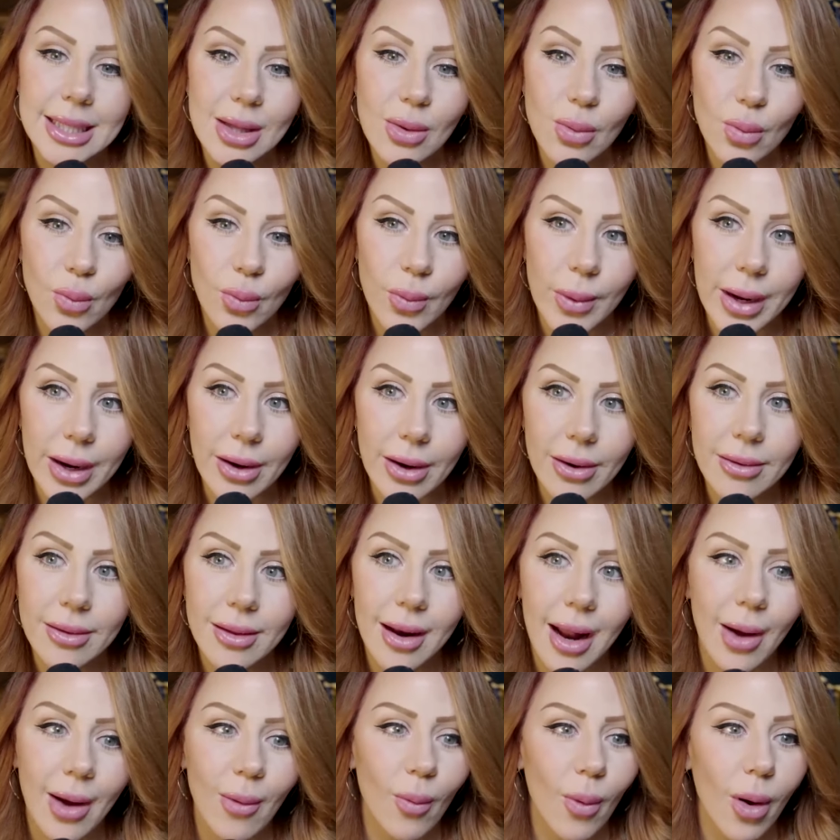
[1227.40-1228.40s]
it weird
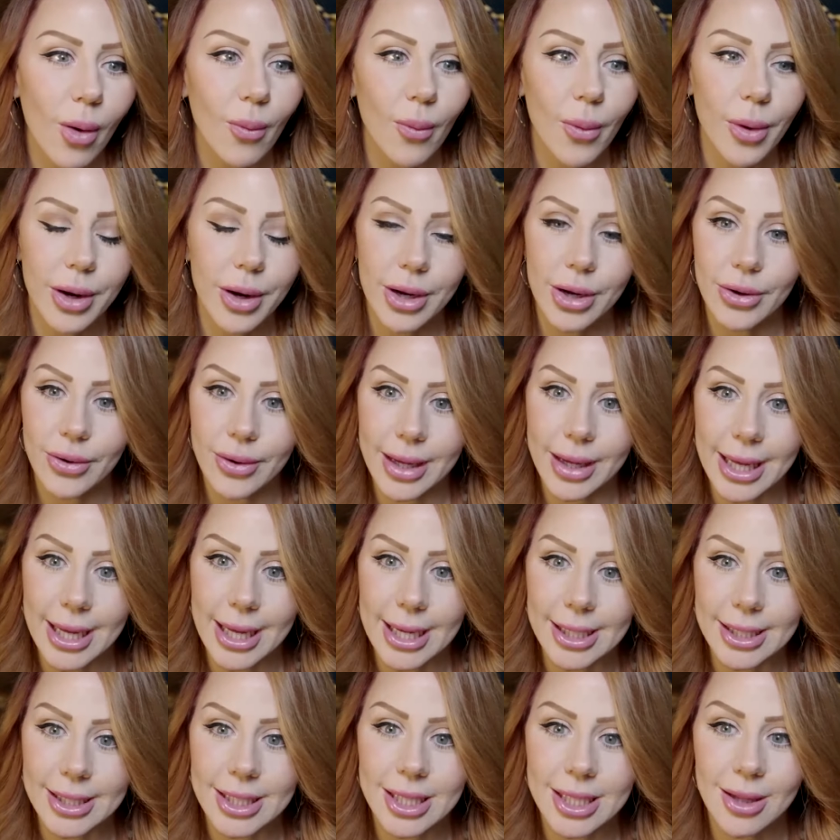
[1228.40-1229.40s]
that I want one of your
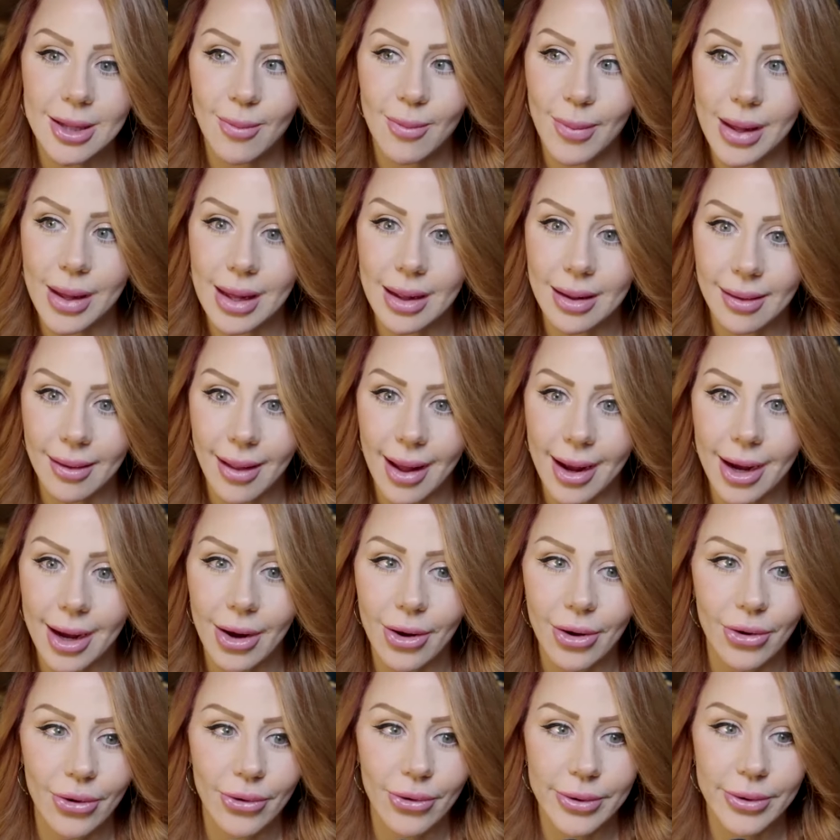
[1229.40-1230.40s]
kids to be in like
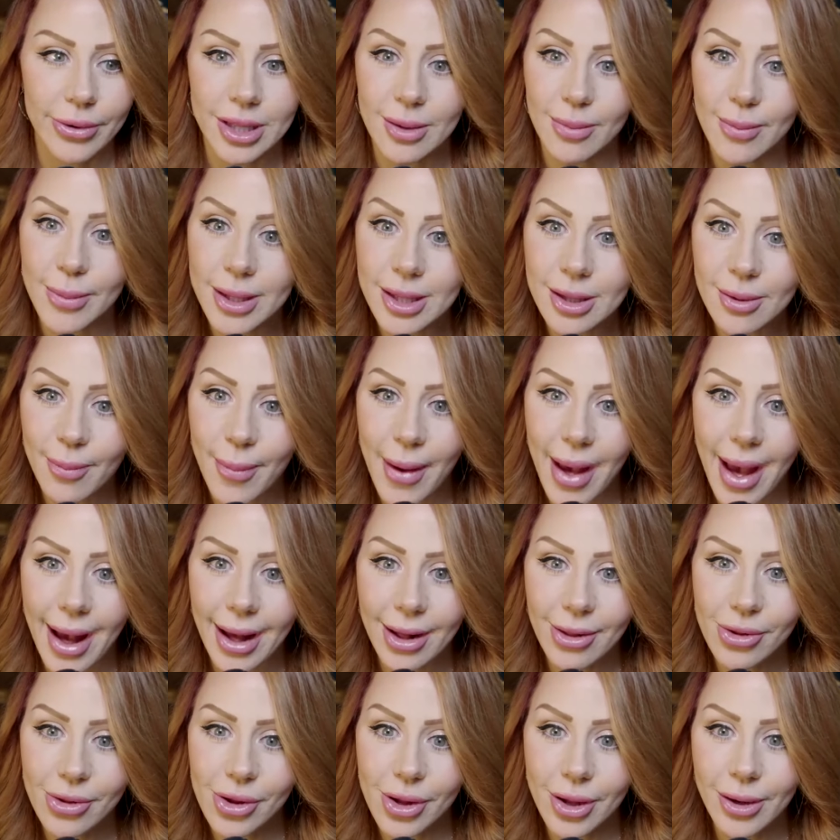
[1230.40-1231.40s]
a Christmas
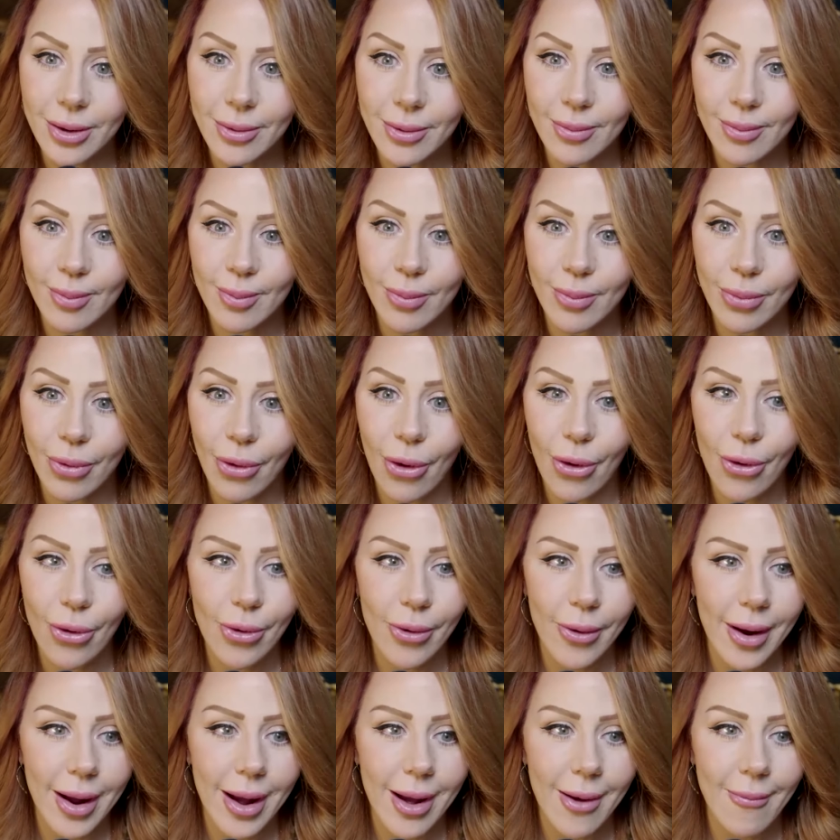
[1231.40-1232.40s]
pageant
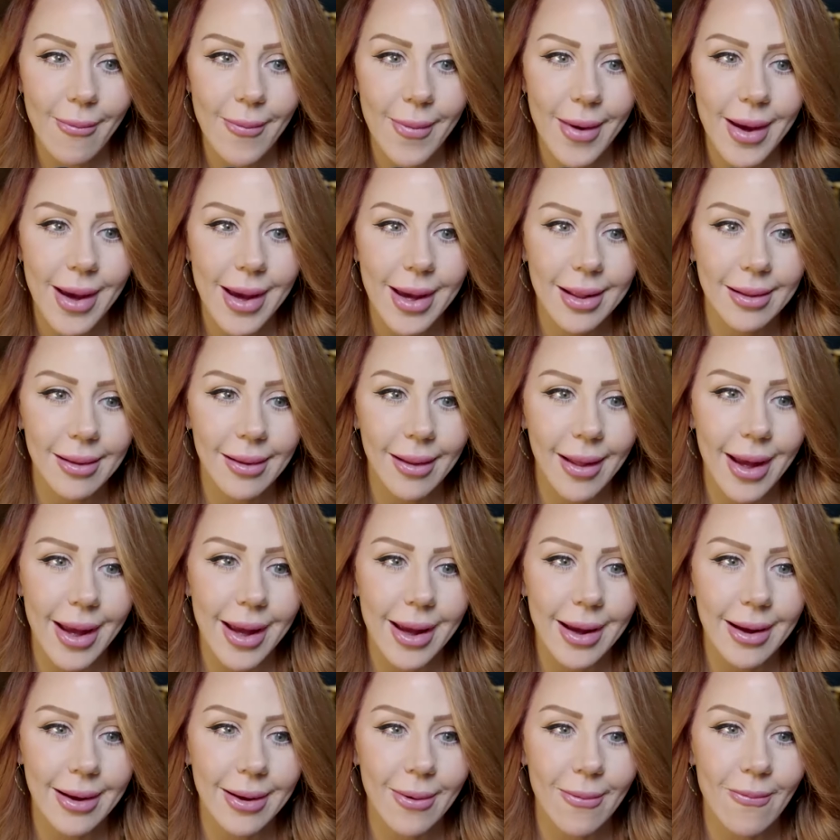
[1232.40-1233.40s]
program and
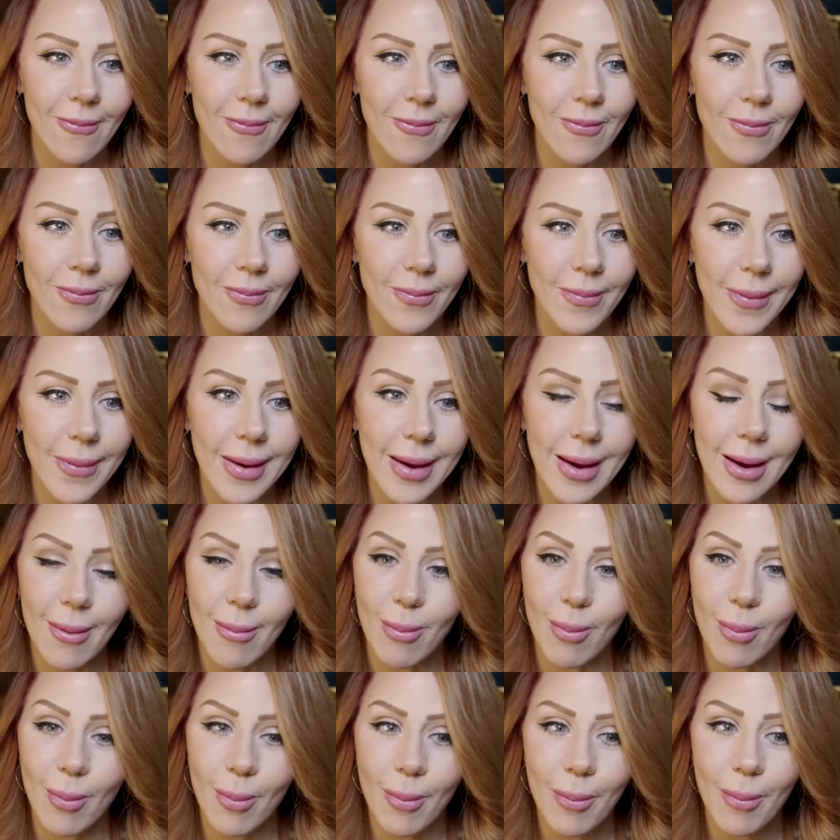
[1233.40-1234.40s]
like be
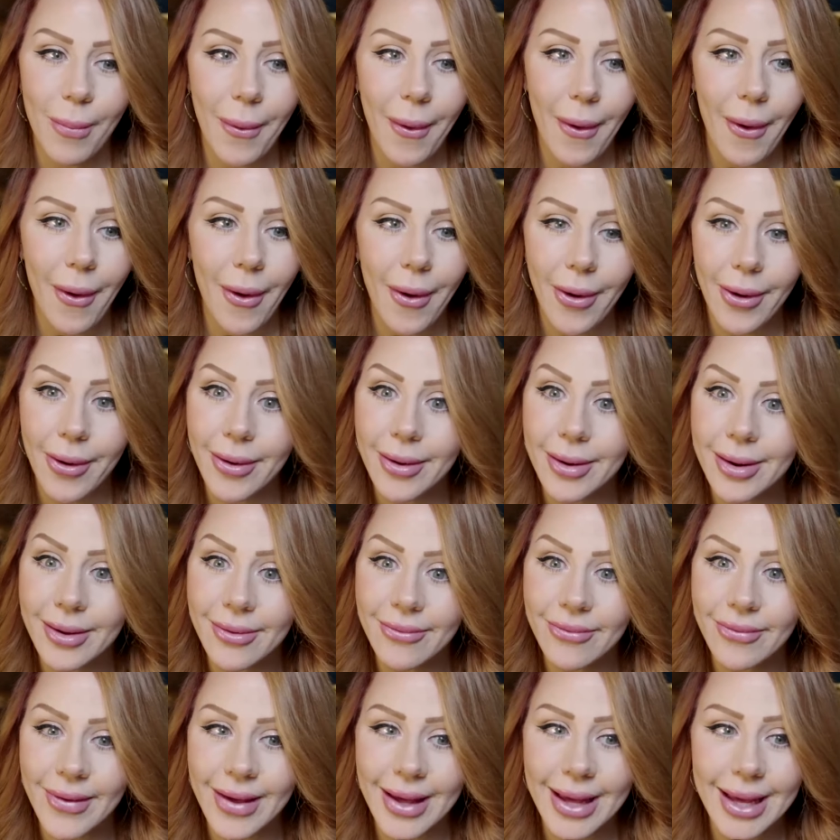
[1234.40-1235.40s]
a part
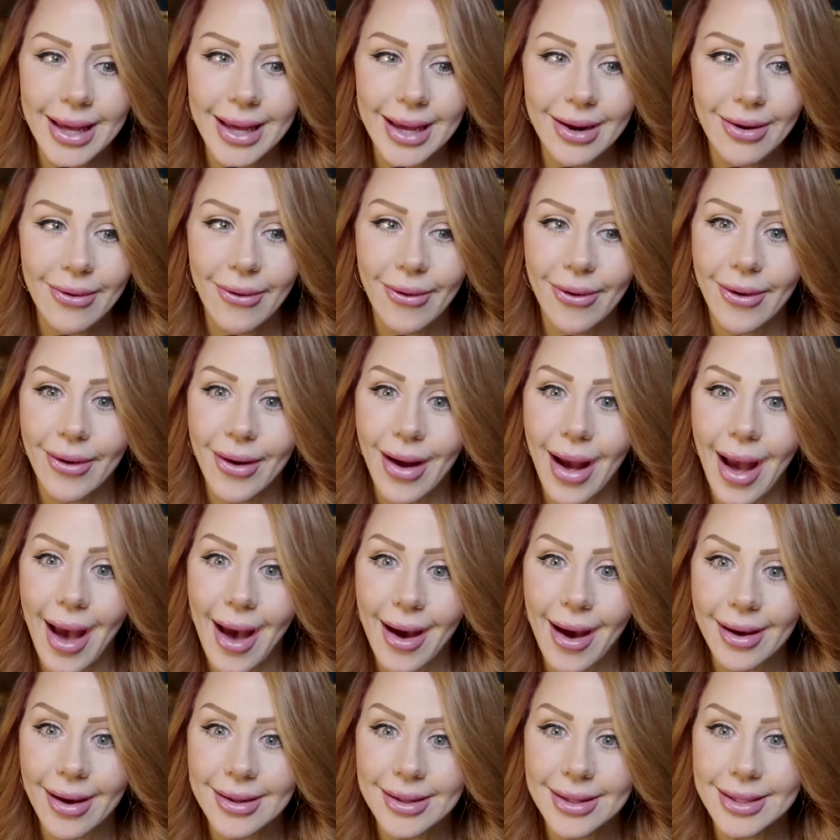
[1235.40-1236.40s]
of it or
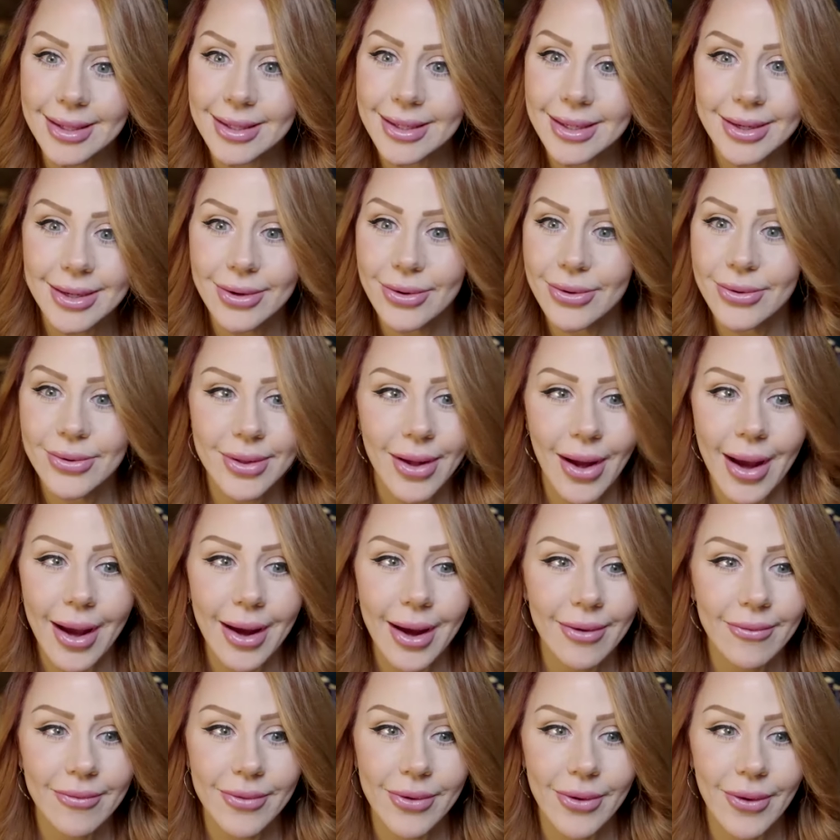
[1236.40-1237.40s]
act in it or something?
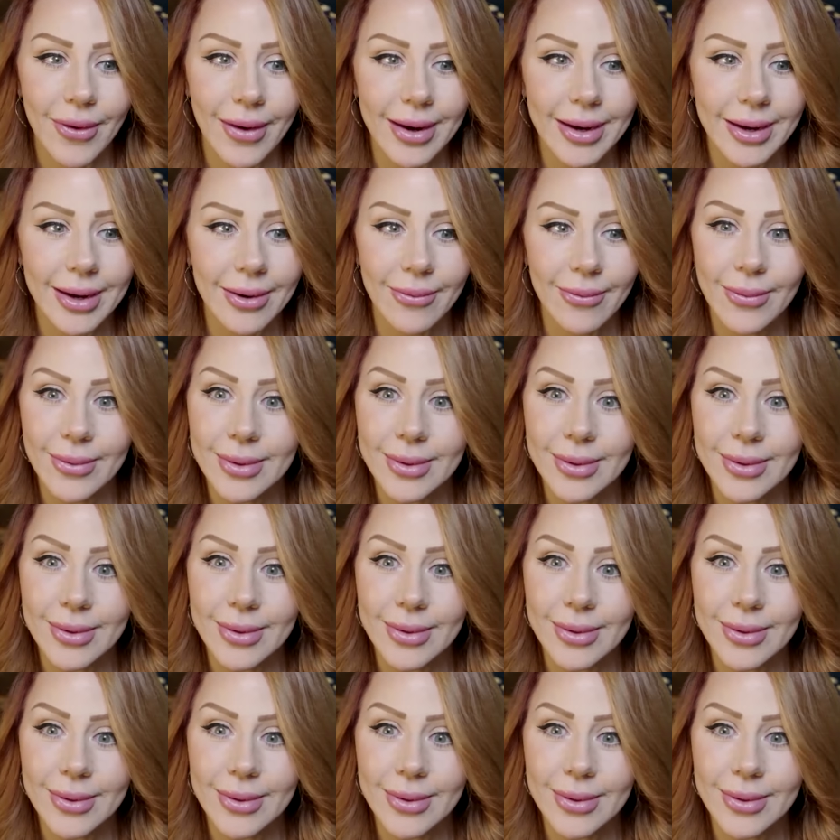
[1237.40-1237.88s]
I have no idea.